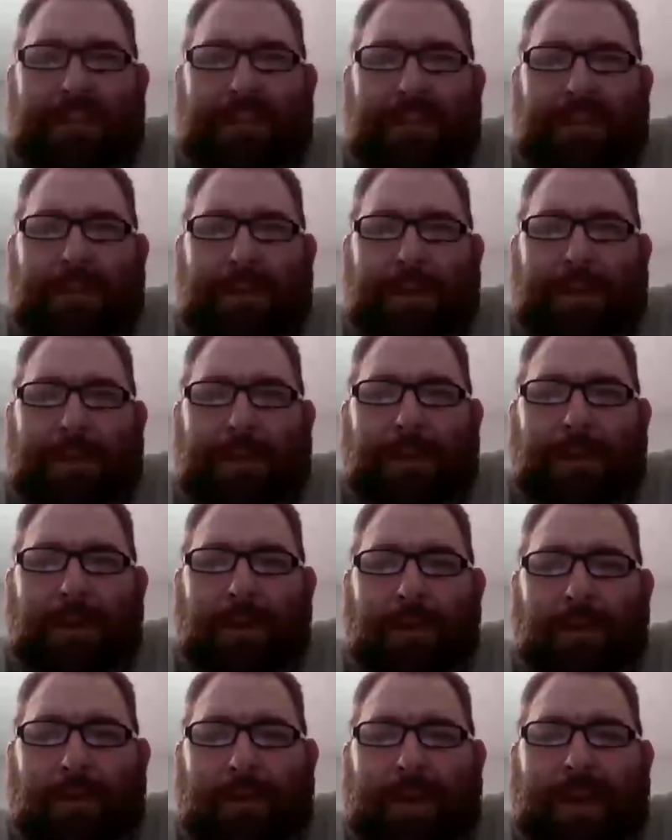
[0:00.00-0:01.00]
a little bit of an
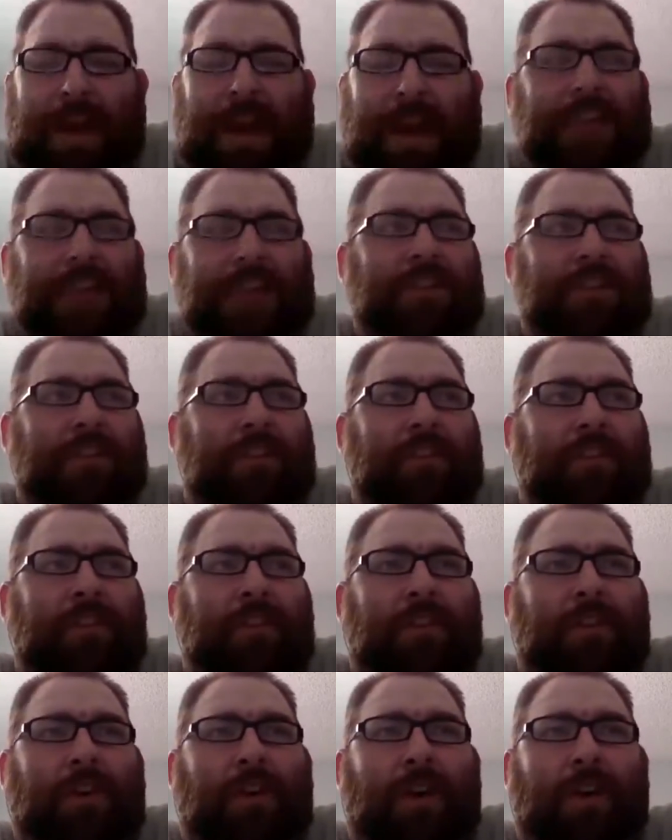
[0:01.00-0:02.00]
overreaction to
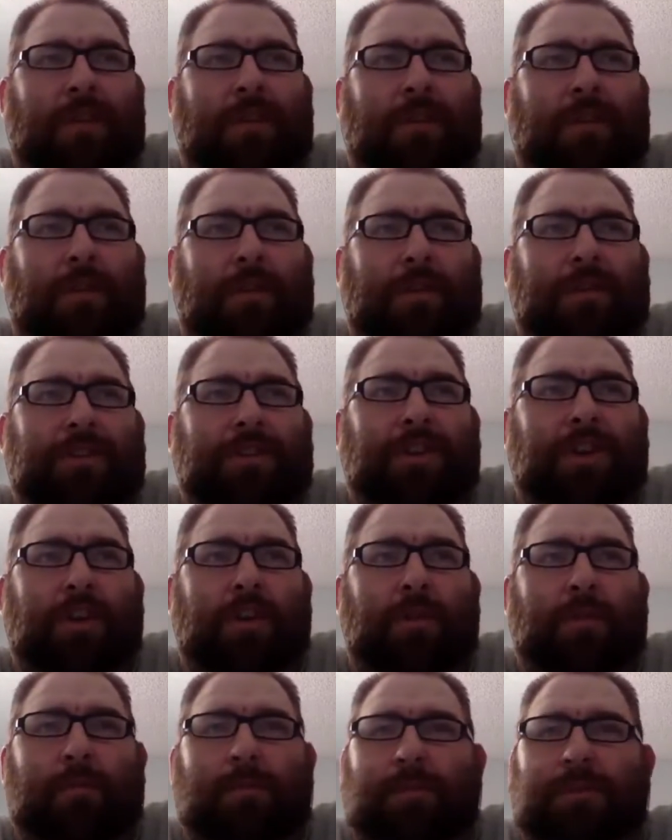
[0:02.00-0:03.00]
start calling for
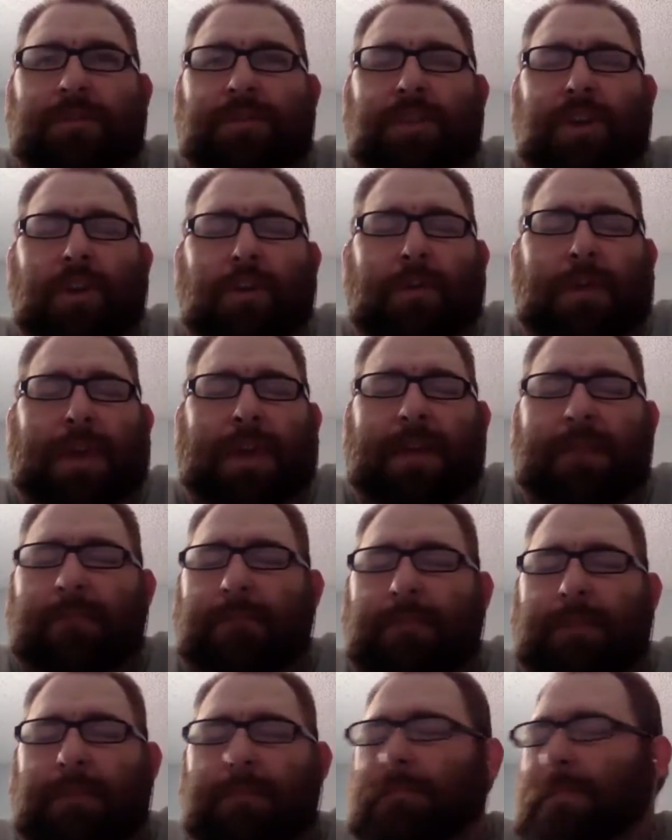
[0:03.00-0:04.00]
Joe
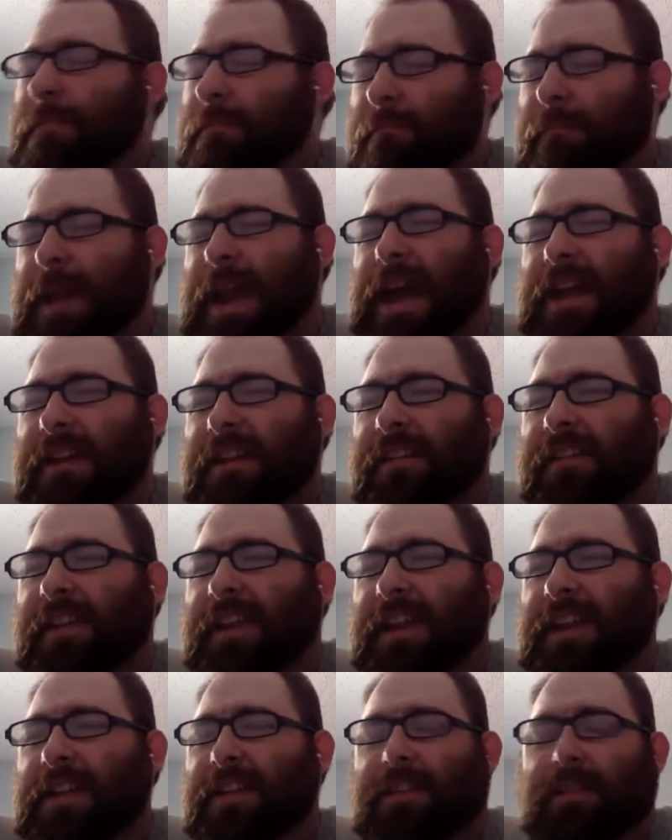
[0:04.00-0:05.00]
Madden's
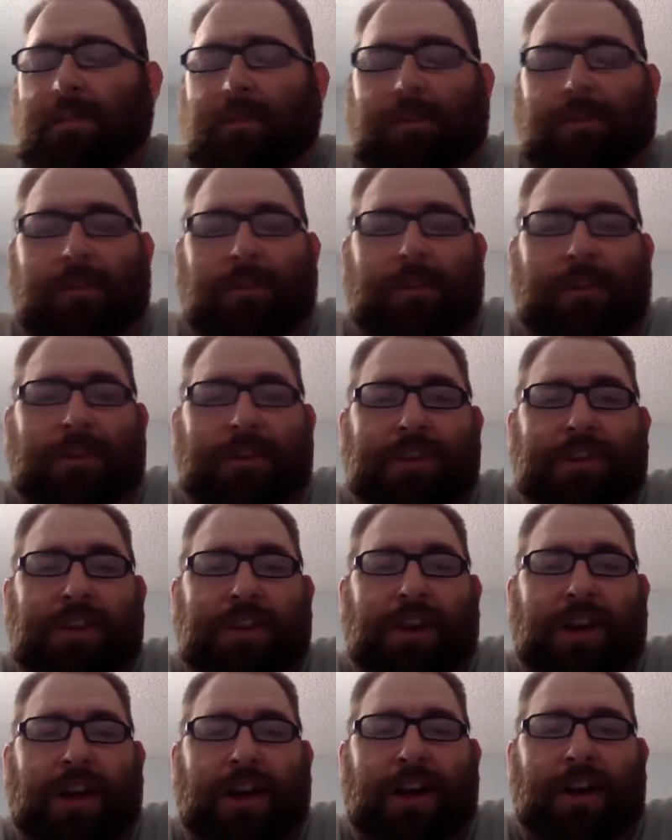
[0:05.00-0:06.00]
head so soon in
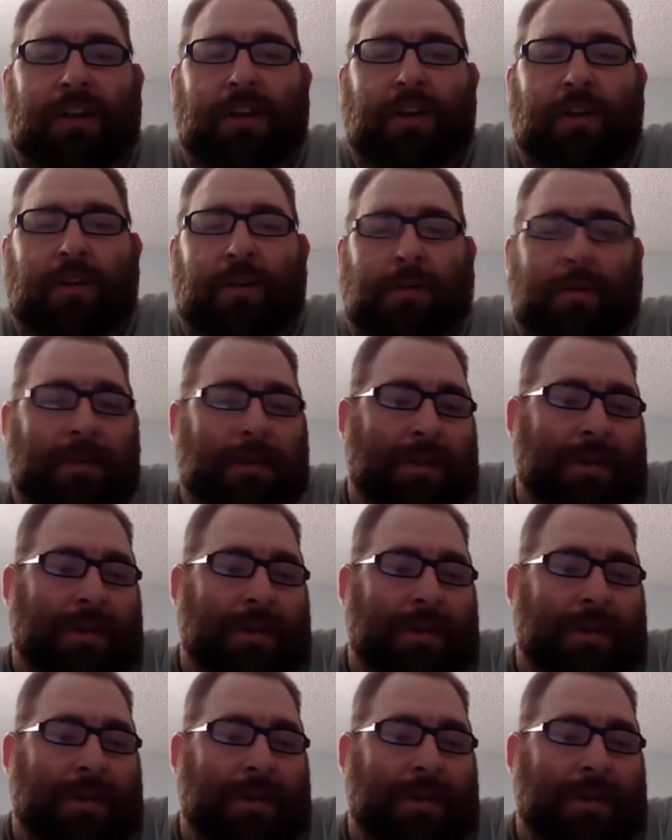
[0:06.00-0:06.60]
Chicago.